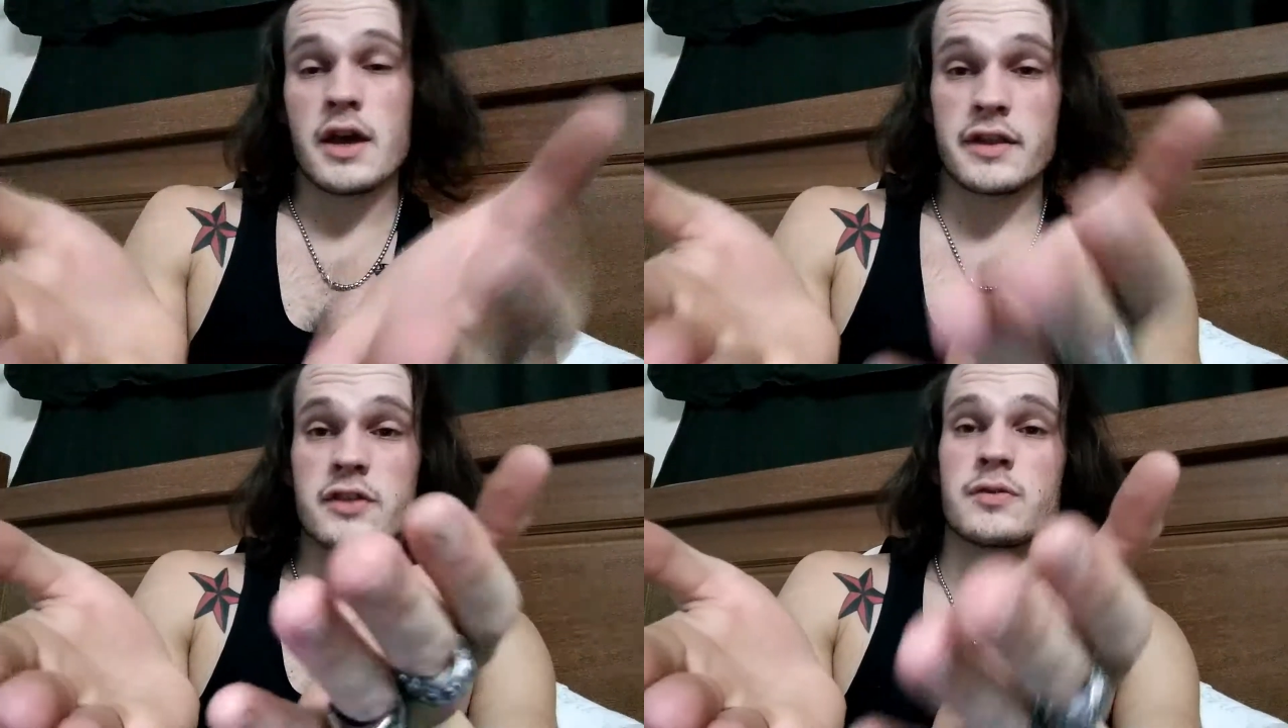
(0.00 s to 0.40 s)

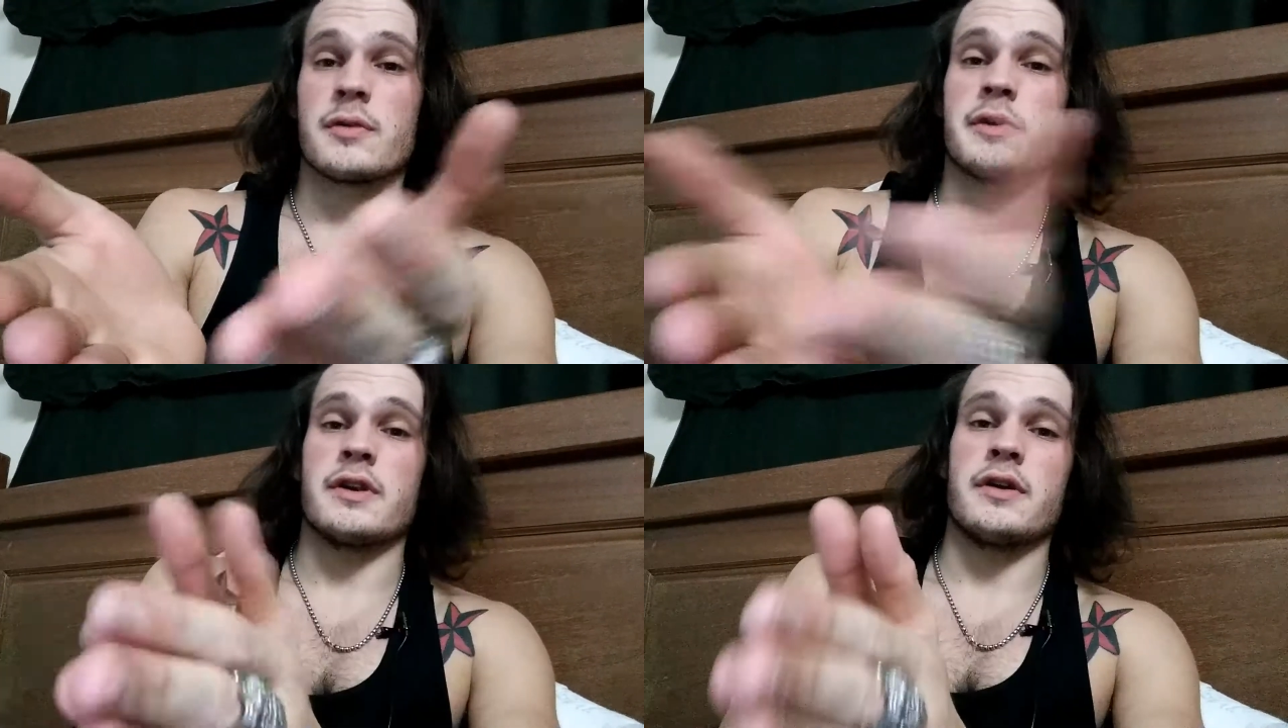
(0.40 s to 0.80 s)
And that's where
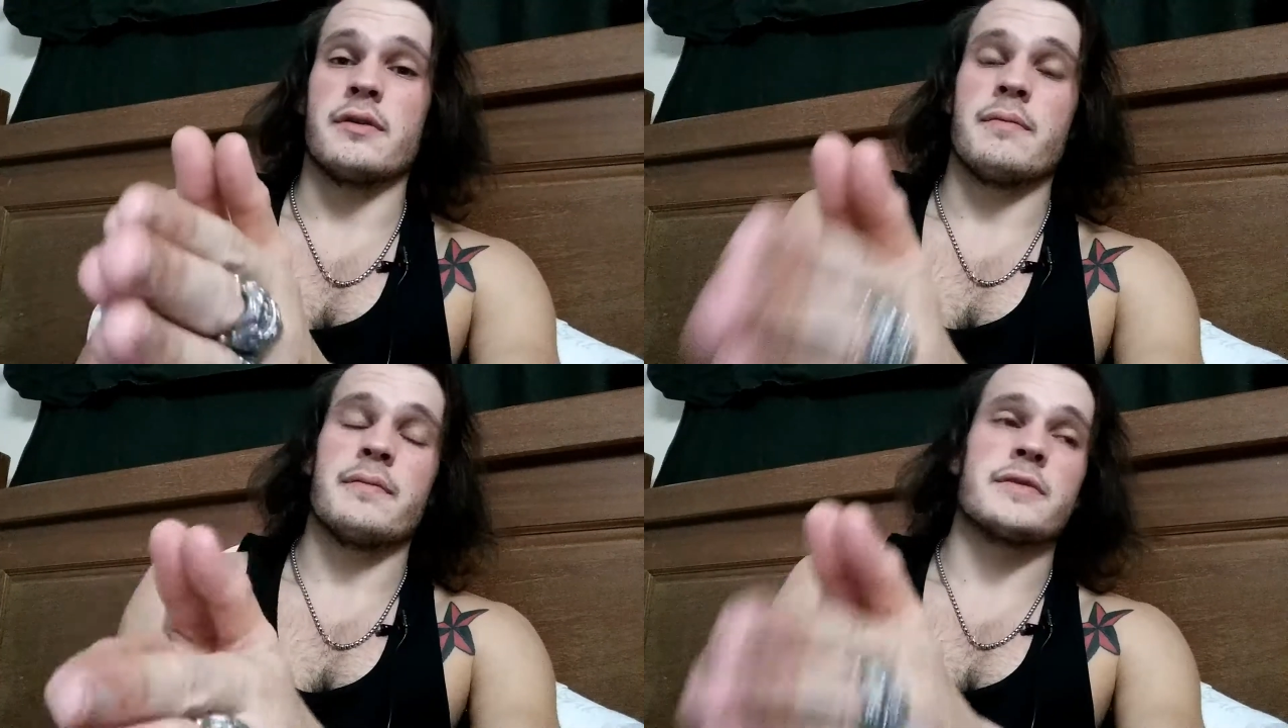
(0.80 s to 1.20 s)
I'm at now.
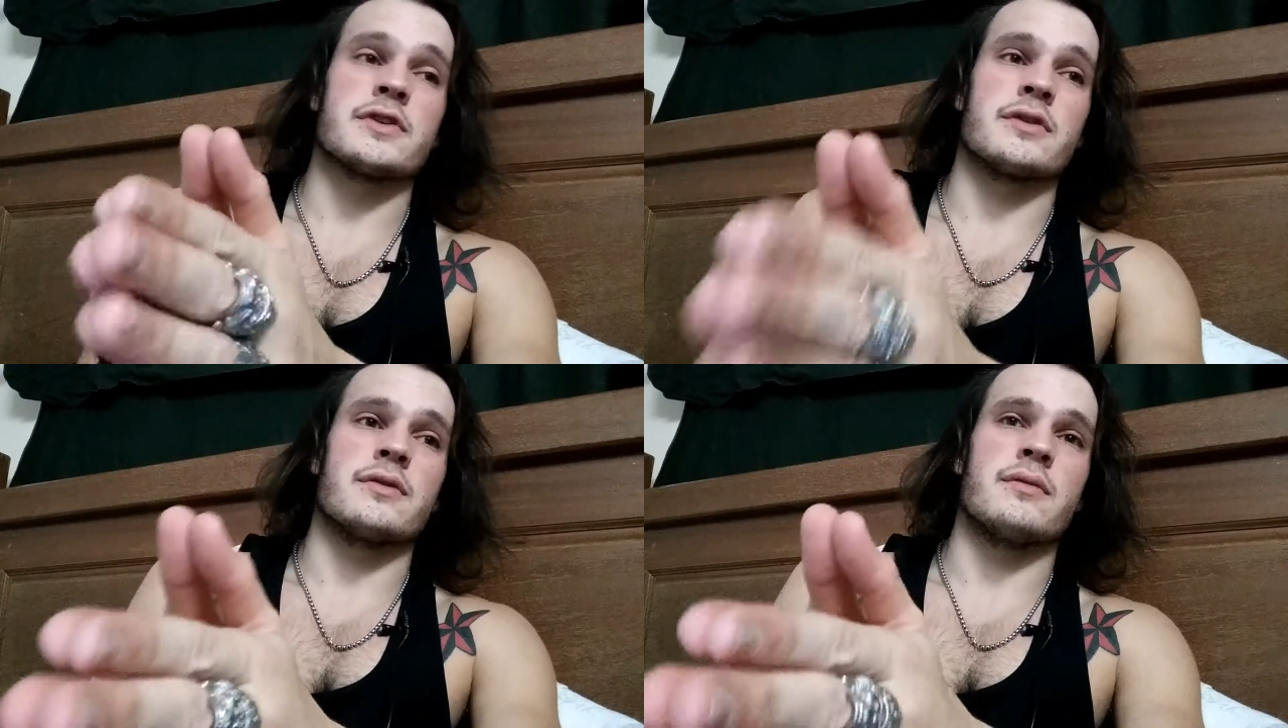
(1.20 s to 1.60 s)

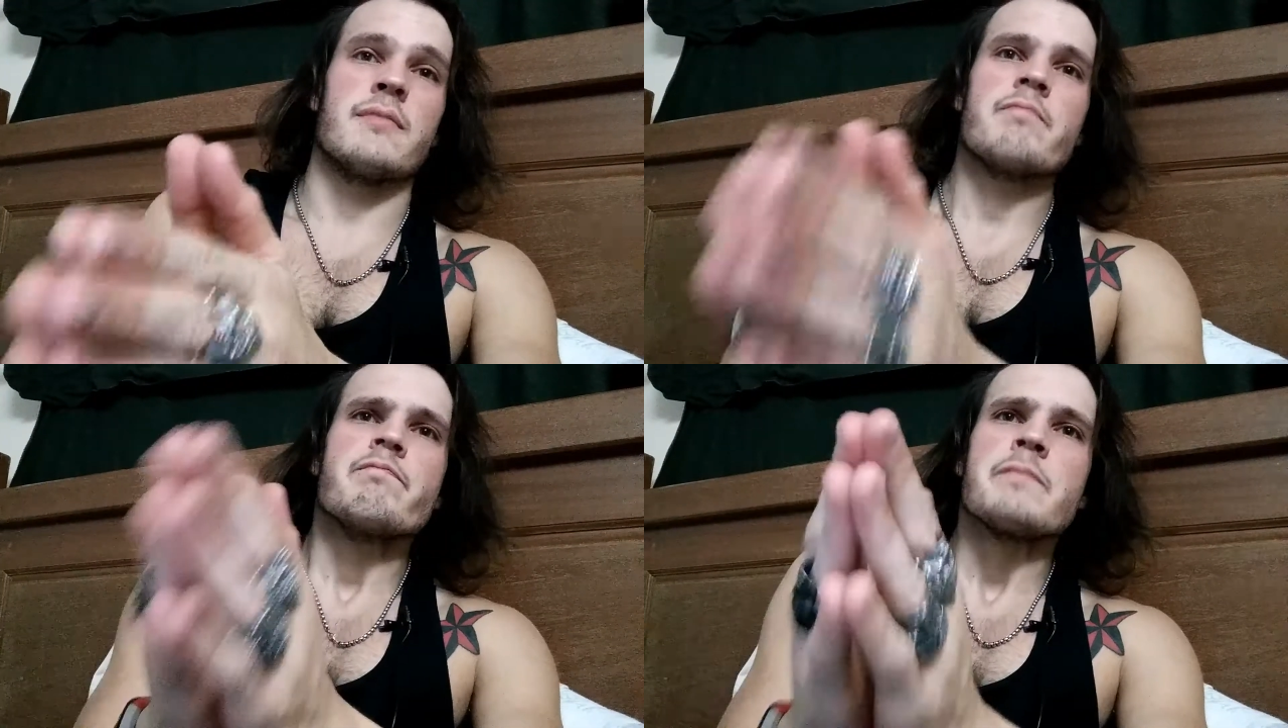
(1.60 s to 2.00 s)
So
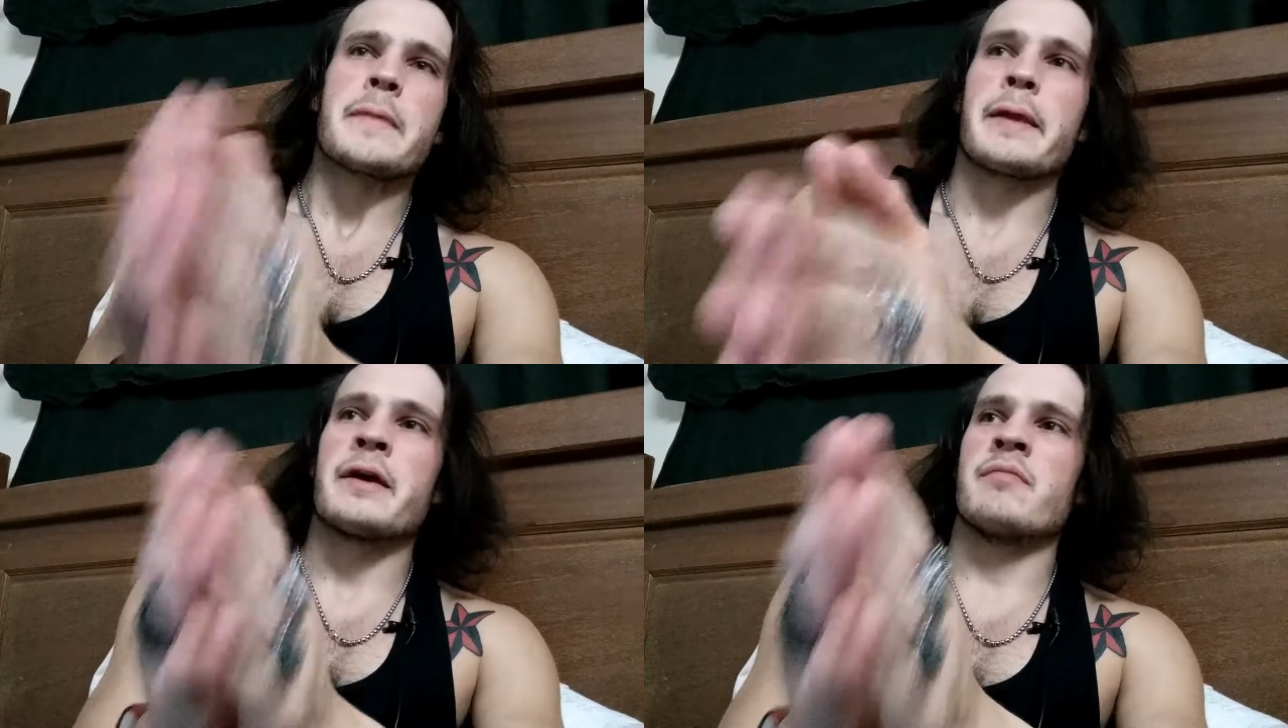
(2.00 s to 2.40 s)

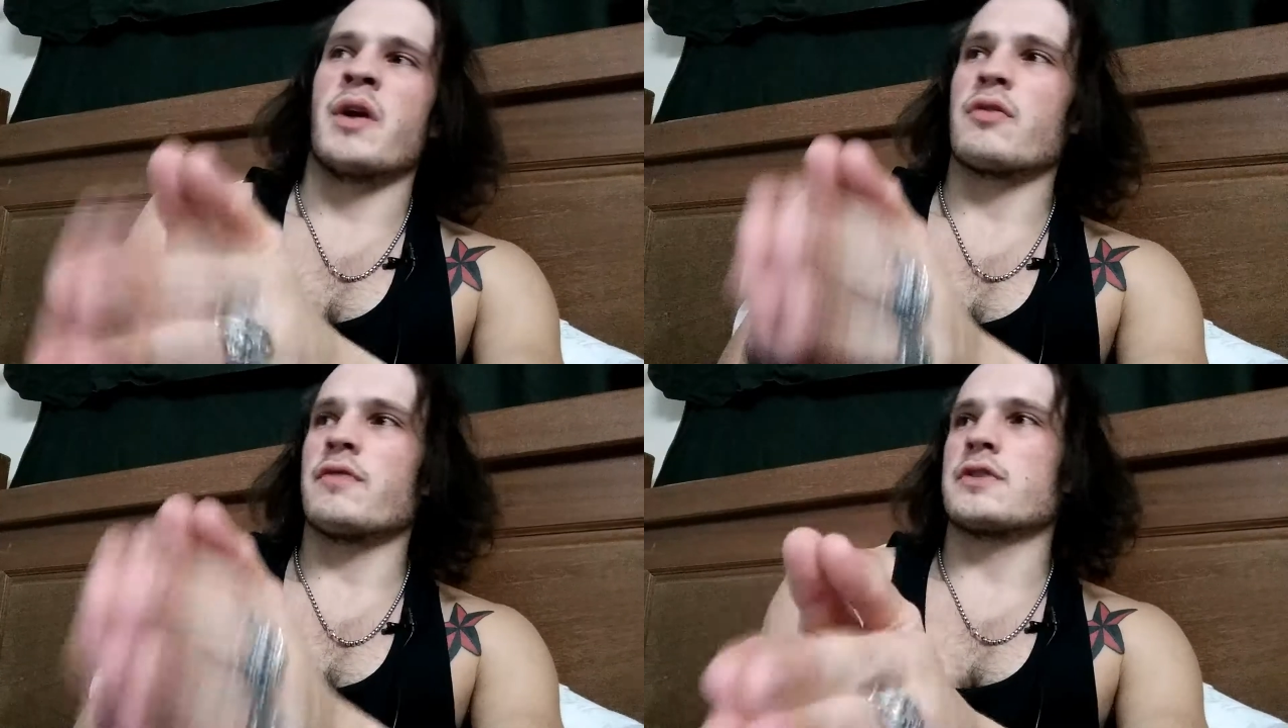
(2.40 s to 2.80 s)

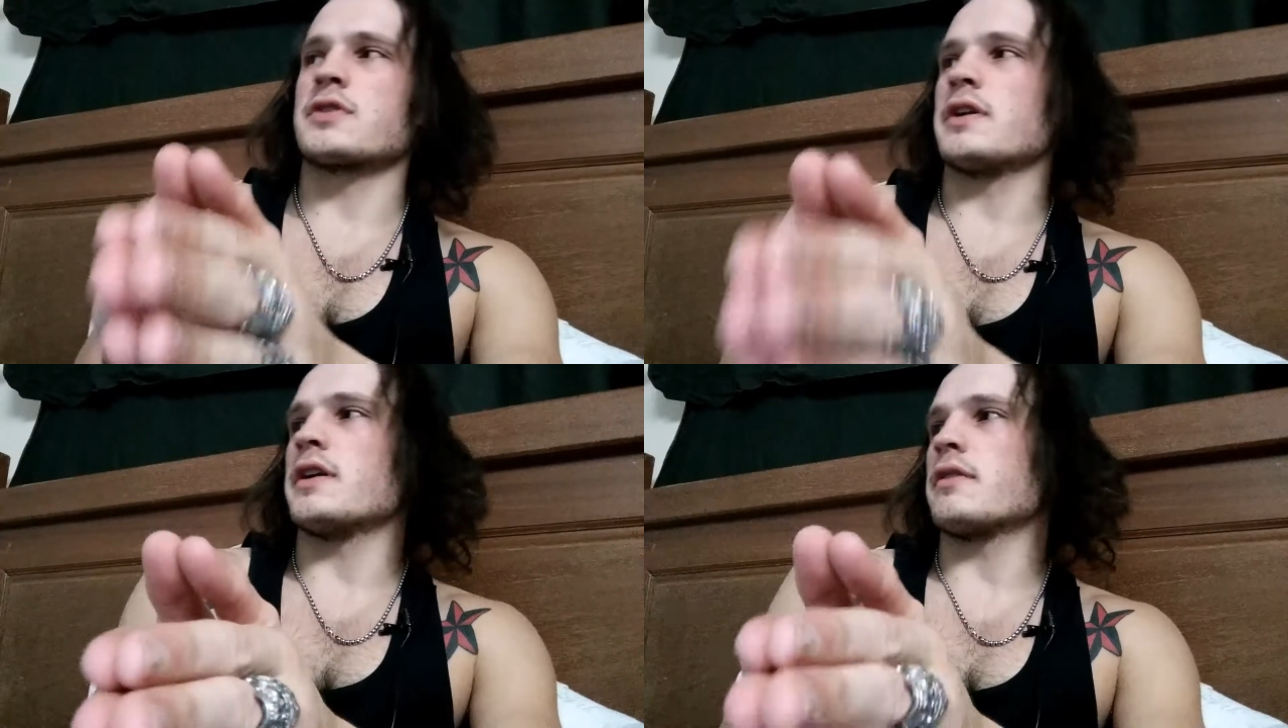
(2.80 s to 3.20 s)
my reverse
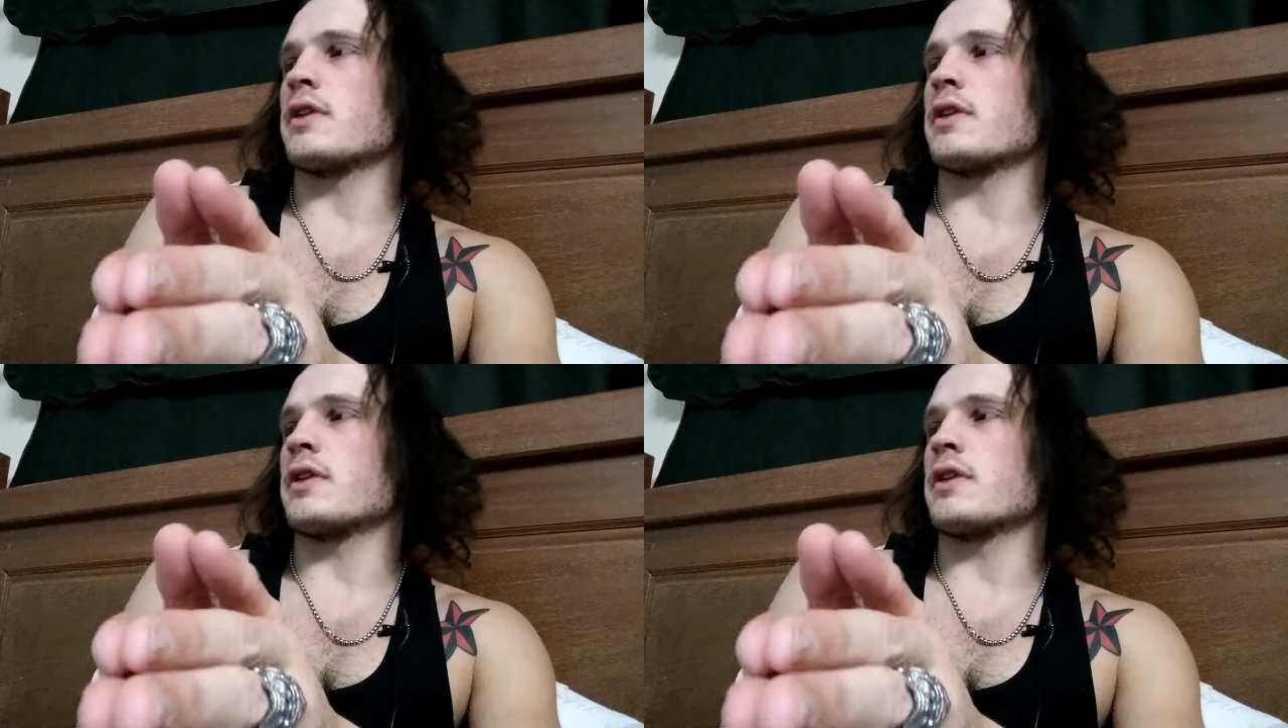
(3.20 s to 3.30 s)
diet,